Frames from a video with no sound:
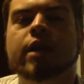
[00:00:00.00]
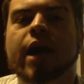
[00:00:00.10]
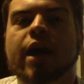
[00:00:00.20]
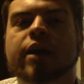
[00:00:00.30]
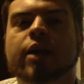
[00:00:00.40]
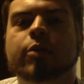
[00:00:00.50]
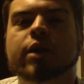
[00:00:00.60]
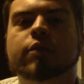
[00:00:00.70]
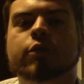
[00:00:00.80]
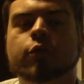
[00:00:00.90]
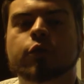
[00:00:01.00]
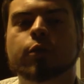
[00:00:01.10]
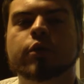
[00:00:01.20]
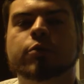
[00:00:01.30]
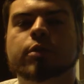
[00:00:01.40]
And we had 2
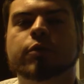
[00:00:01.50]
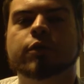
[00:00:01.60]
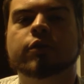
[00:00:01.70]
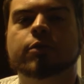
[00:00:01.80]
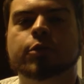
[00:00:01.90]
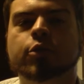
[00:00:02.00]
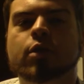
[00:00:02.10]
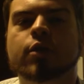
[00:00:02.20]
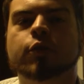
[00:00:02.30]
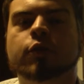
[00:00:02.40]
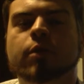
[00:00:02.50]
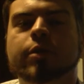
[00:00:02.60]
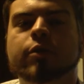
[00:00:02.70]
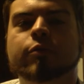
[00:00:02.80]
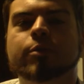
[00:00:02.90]
stories from our friends over at the Chronicle
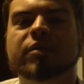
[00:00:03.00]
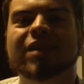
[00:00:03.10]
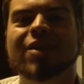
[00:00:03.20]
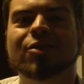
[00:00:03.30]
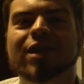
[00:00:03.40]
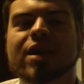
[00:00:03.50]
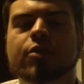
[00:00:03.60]
Tribune from Saturday.